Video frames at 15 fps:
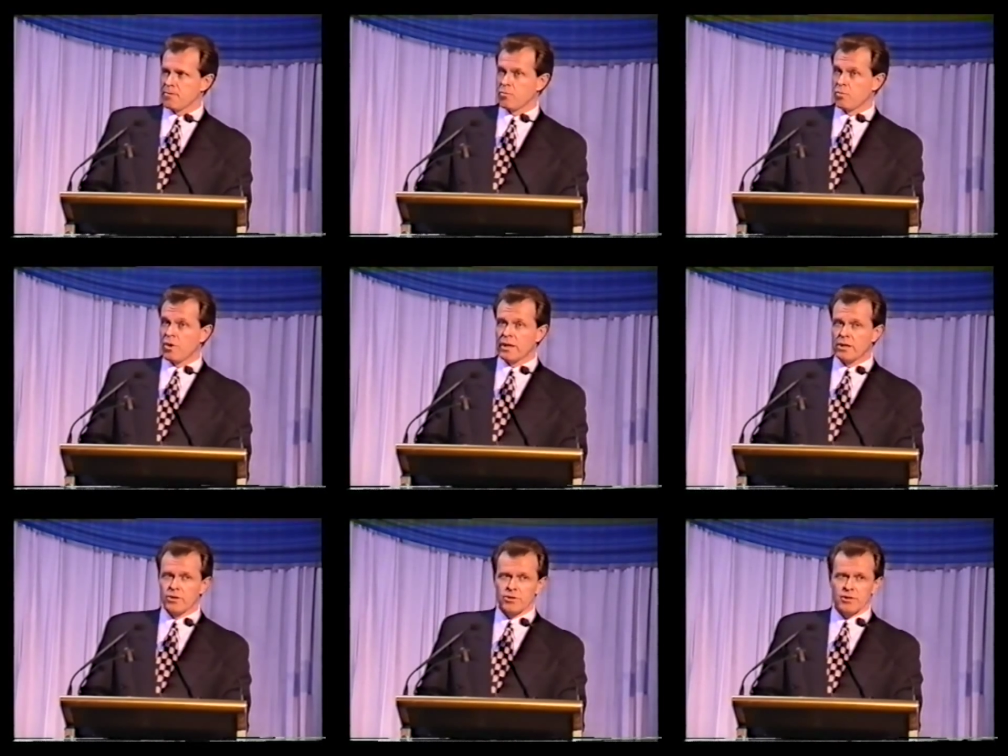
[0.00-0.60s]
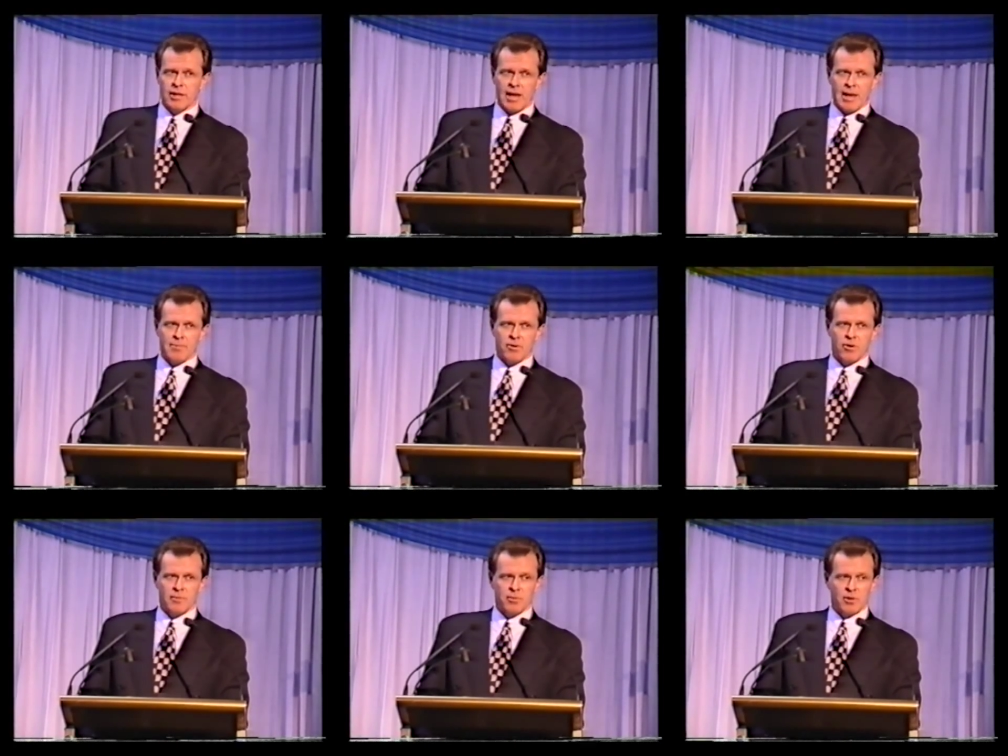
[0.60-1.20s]
Why couldn't it
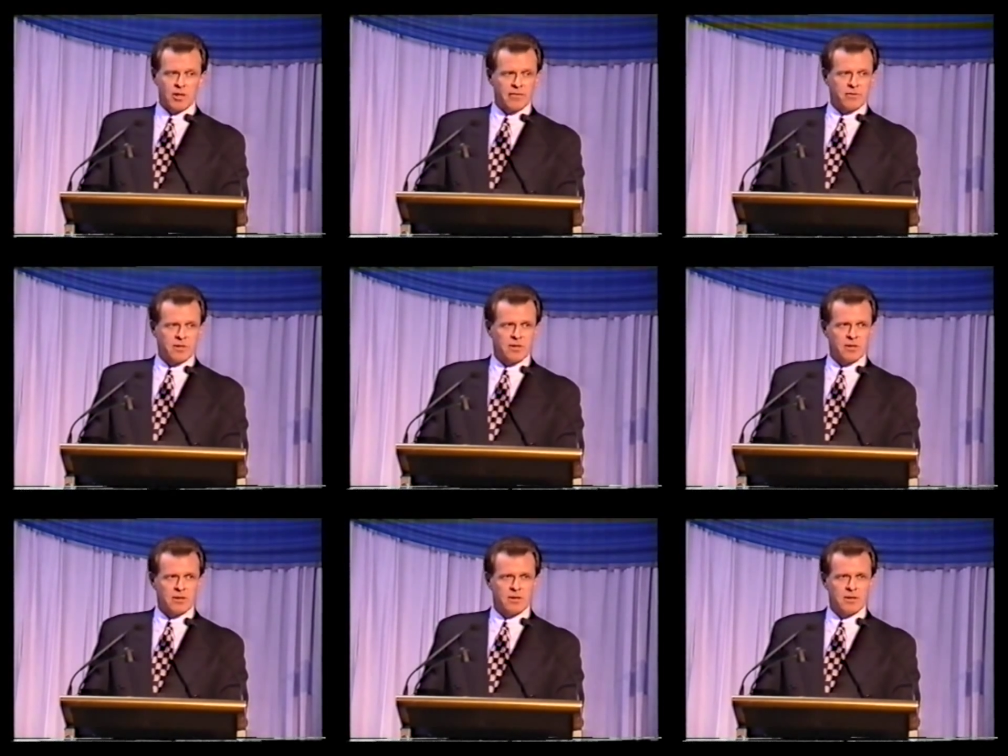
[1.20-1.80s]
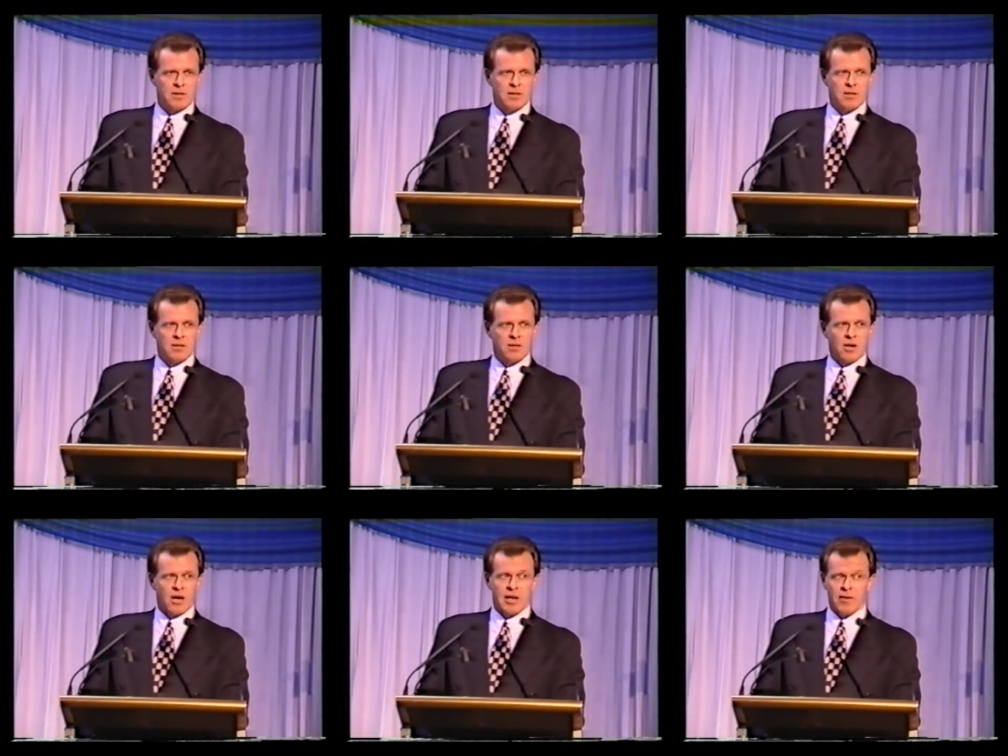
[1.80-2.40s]
happen? I believed in it.
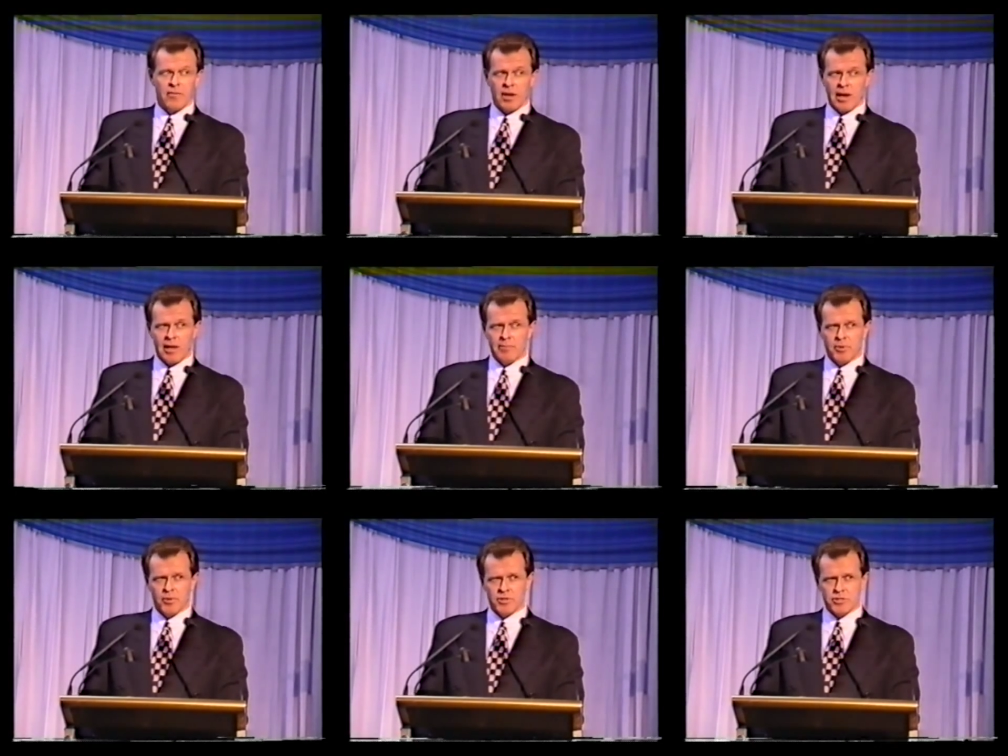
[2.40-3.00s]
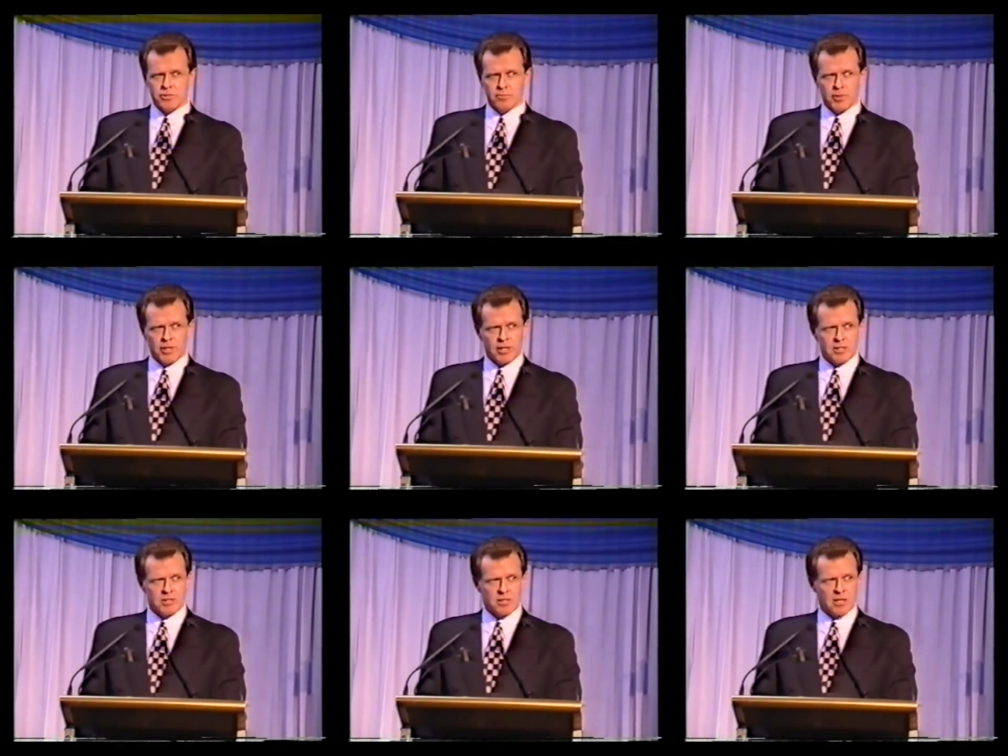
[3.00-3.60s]
I never had personal
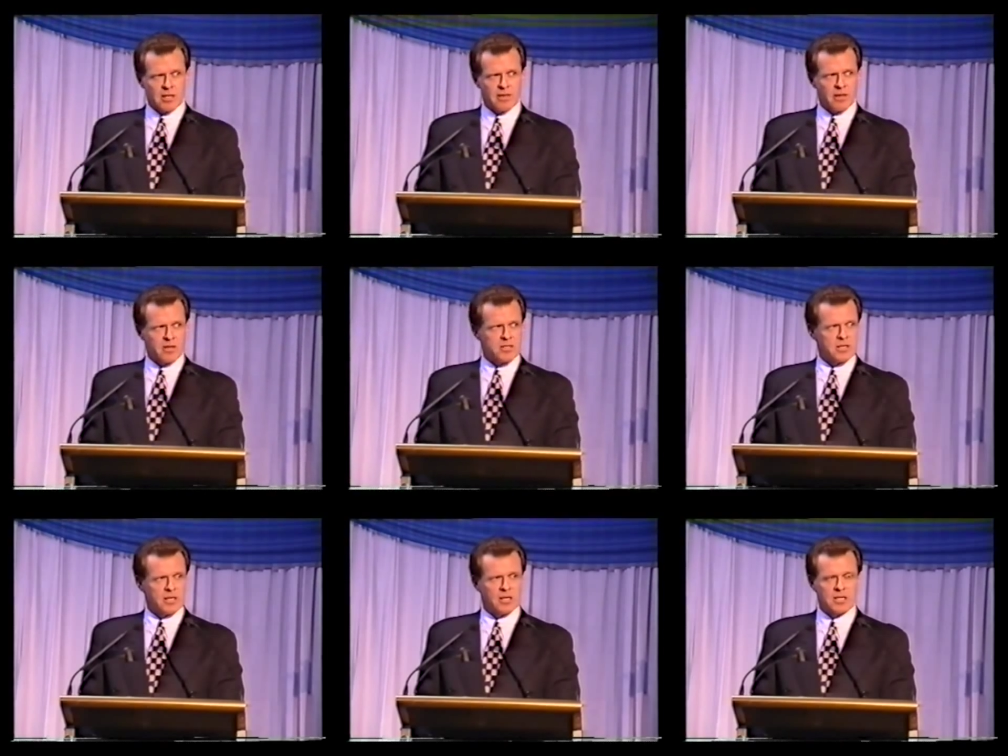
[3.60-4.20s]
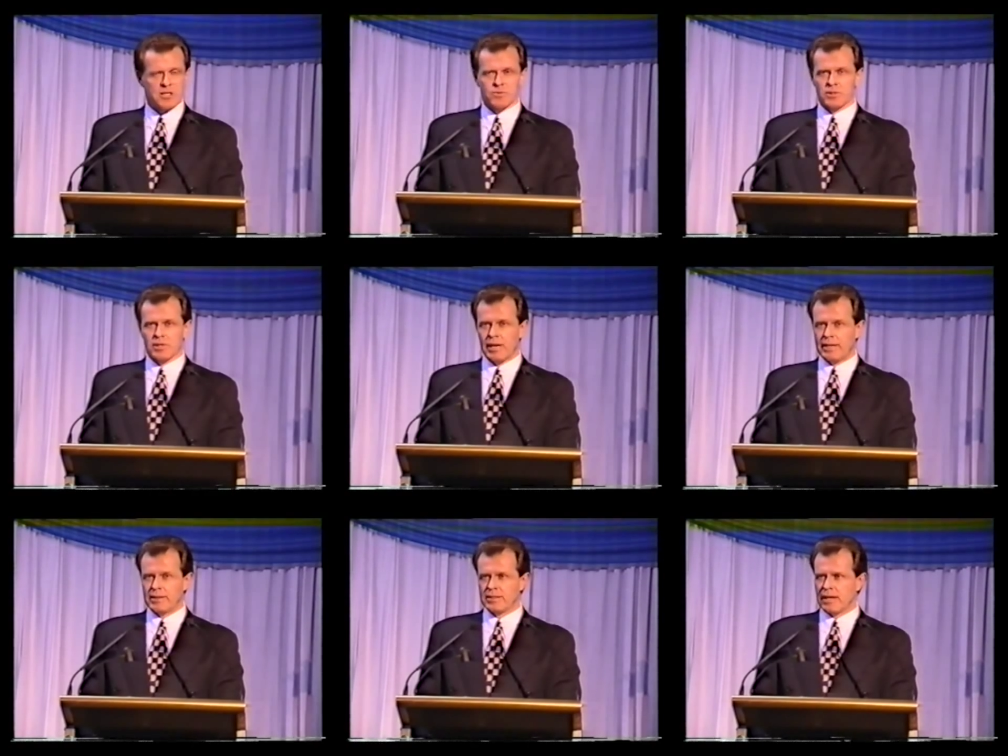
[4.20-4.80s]
meetings in any of those dealings with
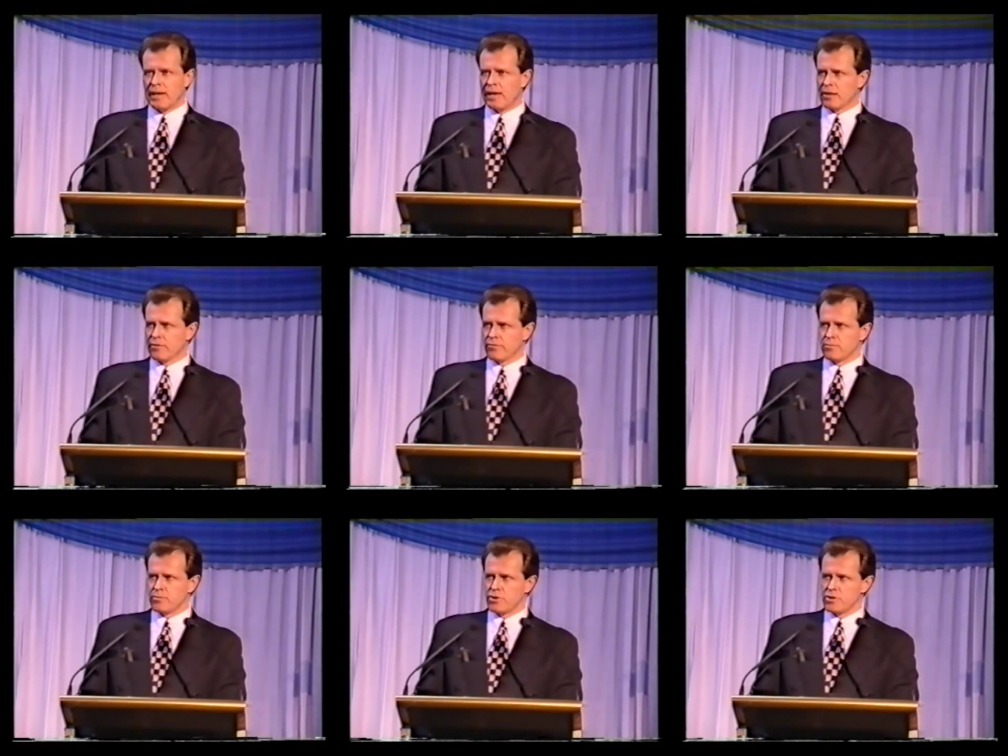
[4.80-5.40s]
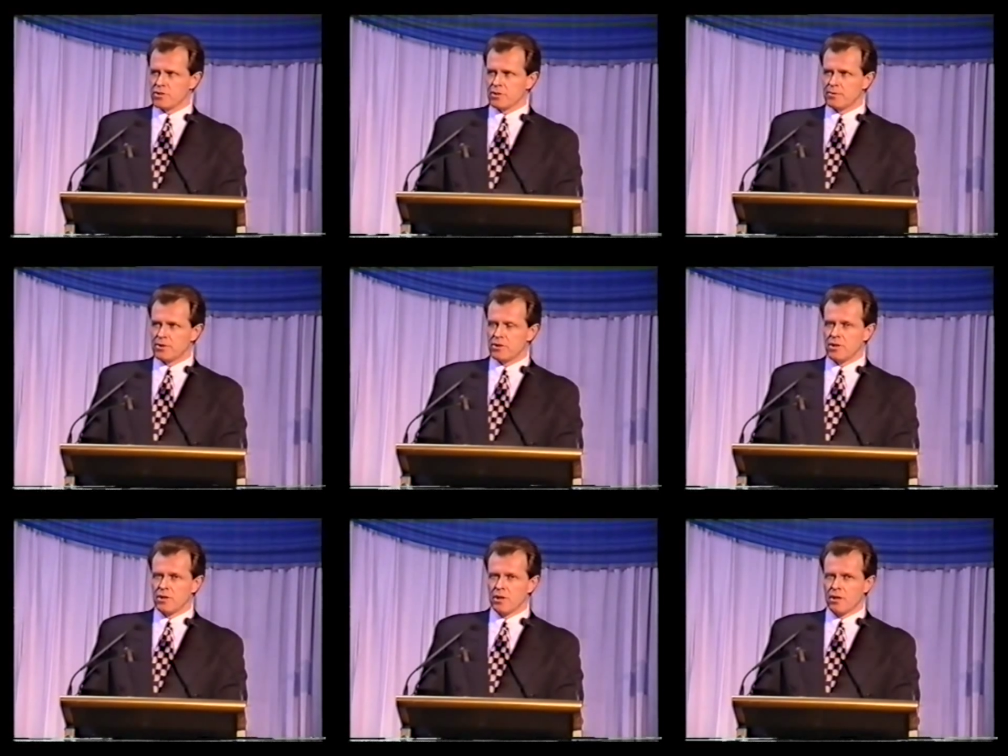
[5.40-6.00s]
Ken Cowley from News
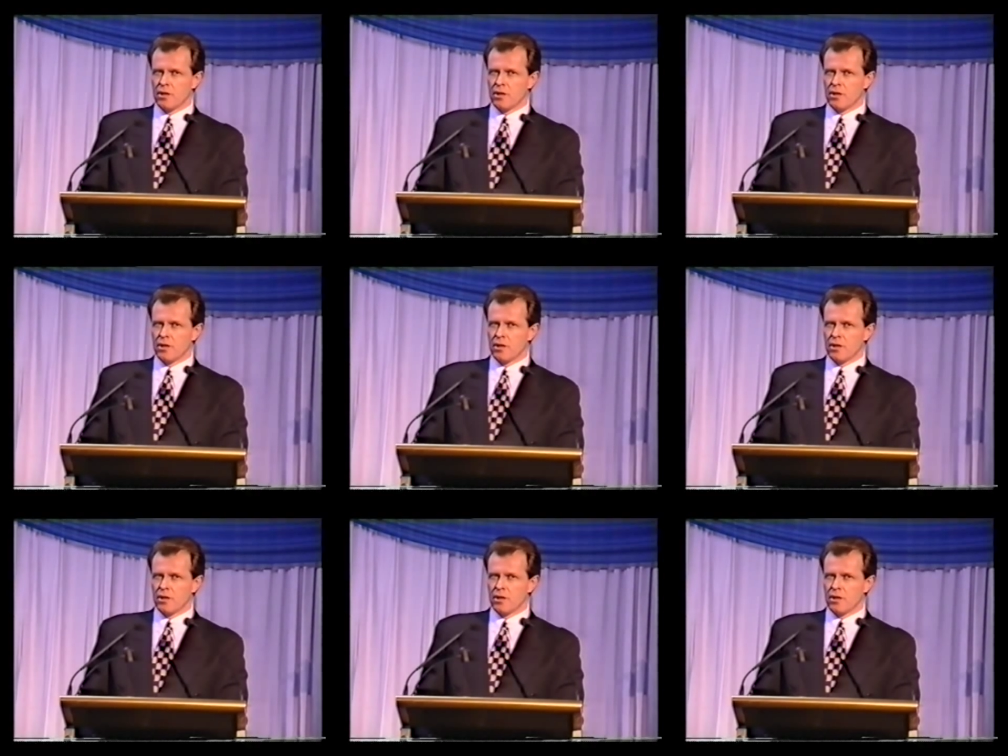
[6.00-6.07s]
Limited.